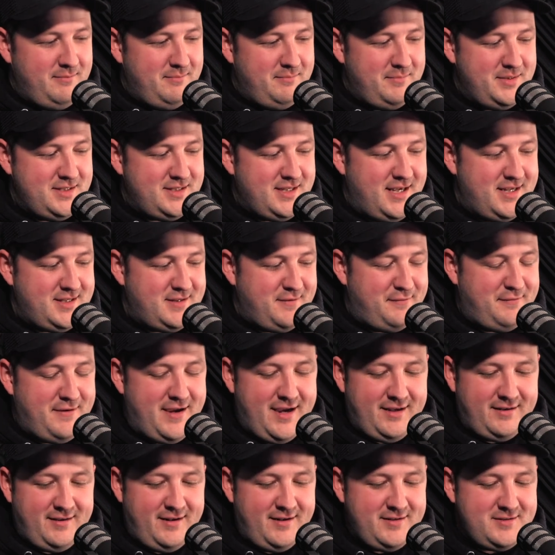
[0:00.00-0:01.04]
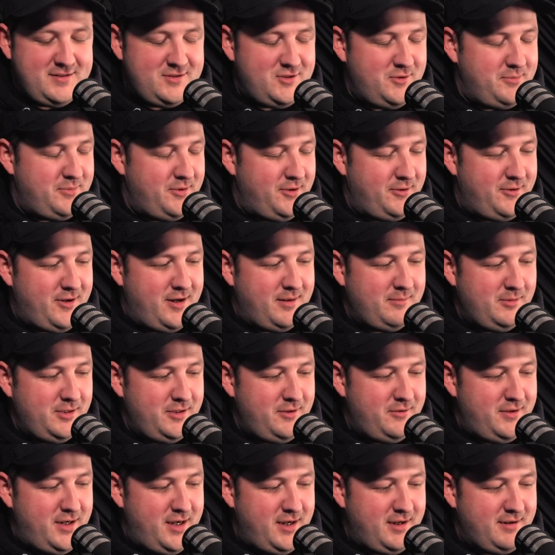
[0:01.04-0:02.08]
besides the fact that it's super incredibly
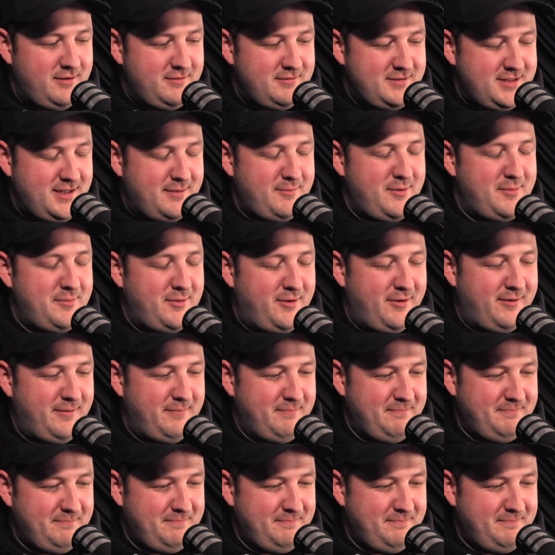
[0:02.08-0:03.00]
unique. Tell me about it.